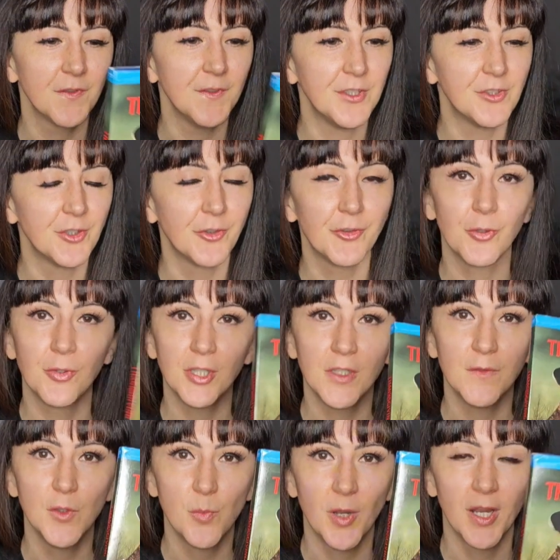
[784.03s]
features. So
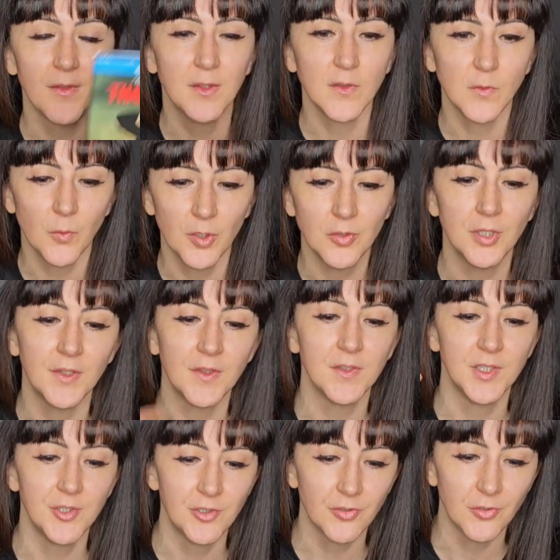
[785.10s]
if you buy this one, you get the
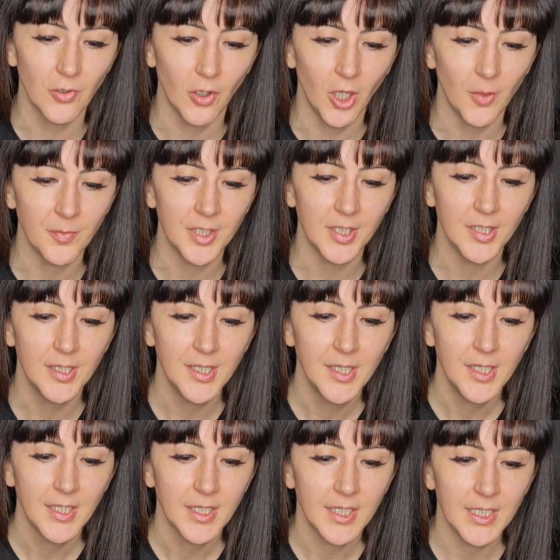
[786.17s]
digital copy
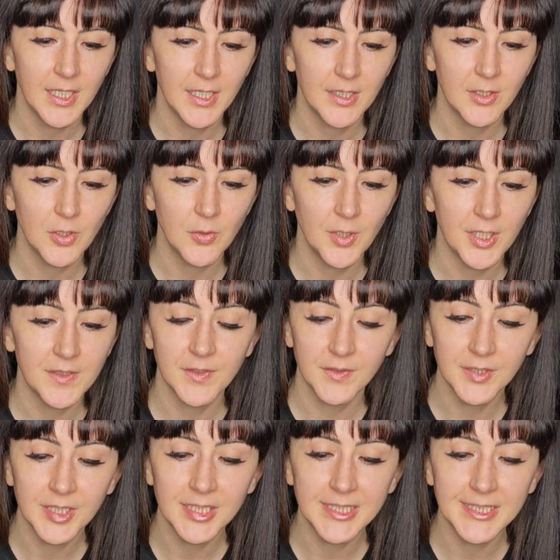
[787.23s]
and you get
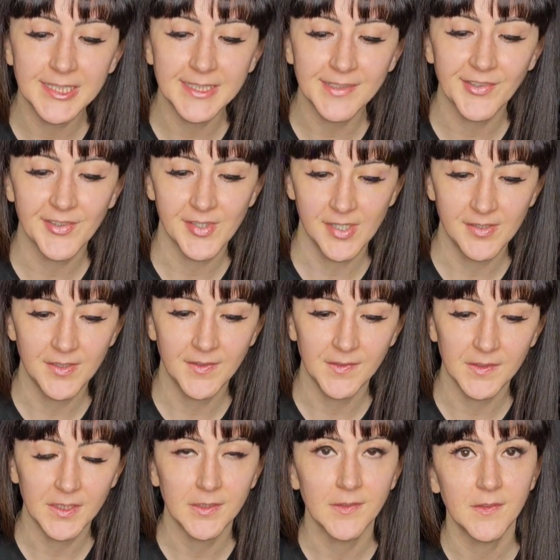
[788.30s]
deleted and extended
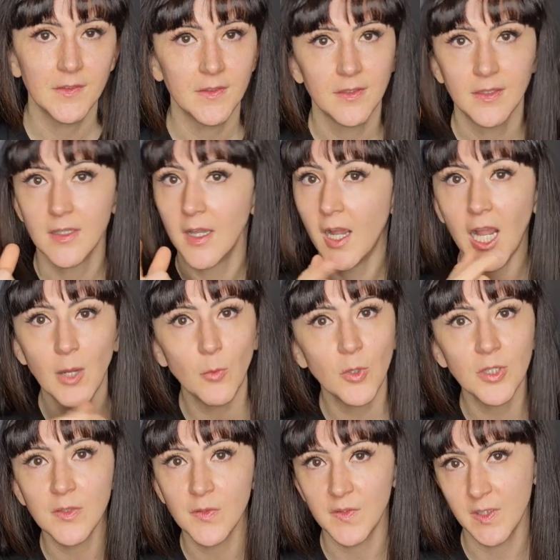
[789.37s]
scenes. I
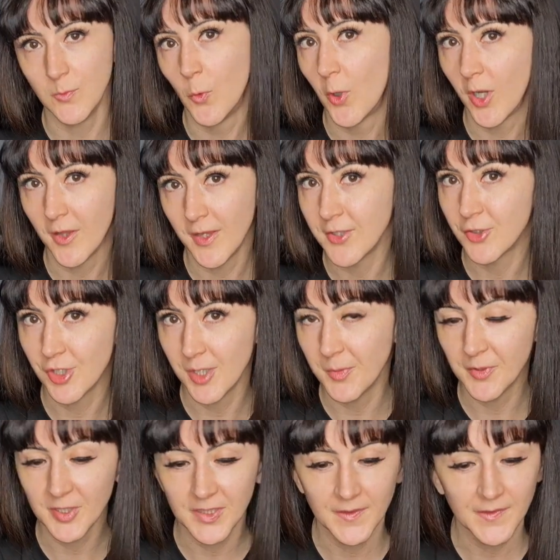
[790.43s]
wanted to see more of that
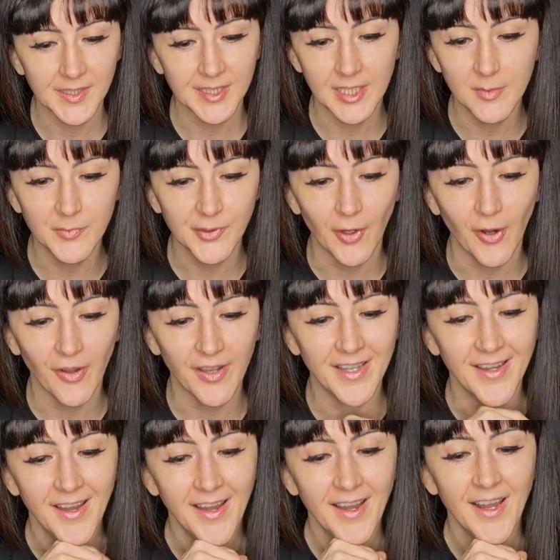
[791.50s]
trampoline scene. I'm
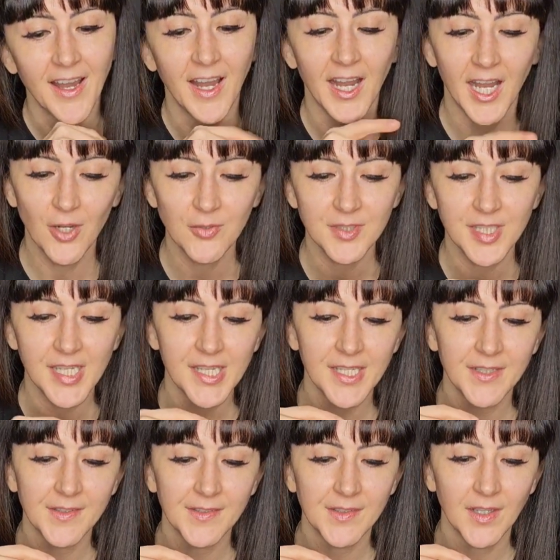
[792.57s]
sorry.
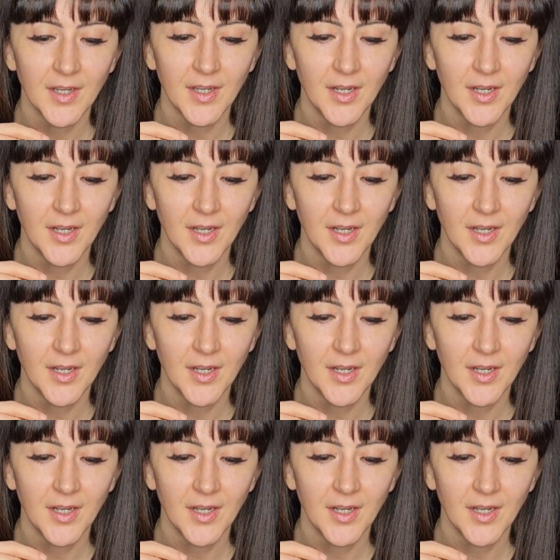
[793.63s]
Outtakes,